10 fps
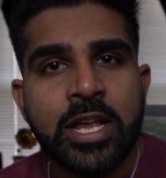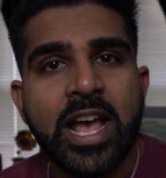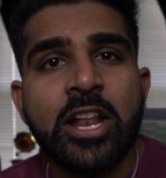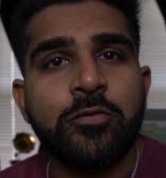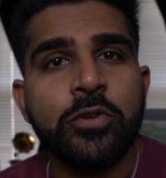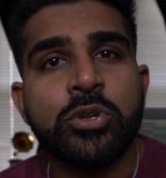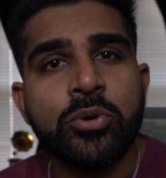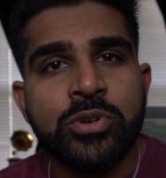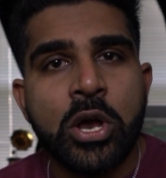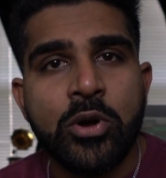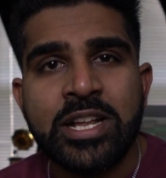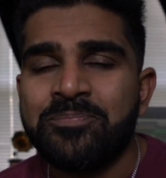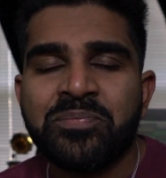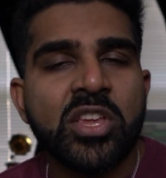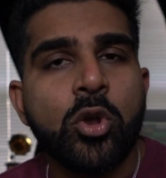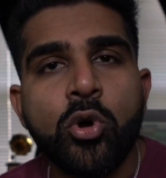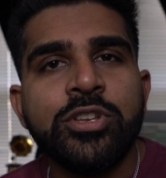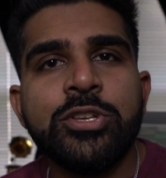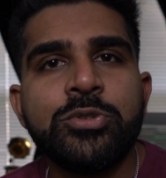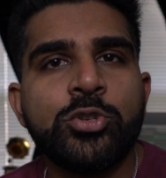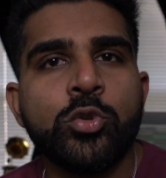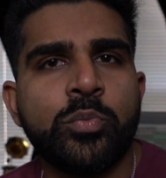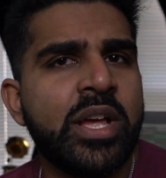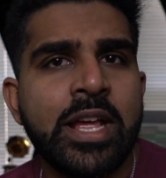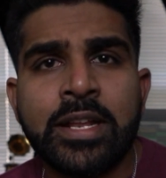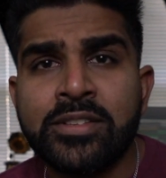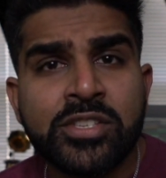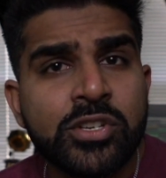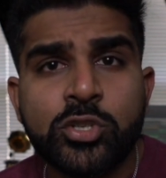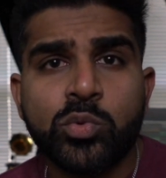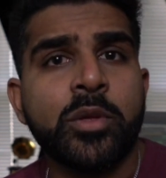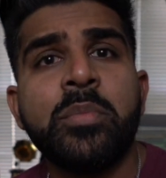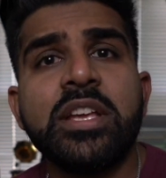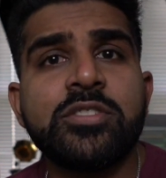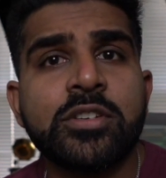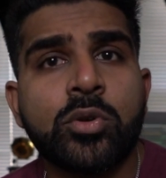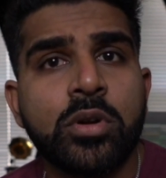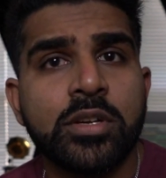And if you don't know it, go on YouTube and search what a major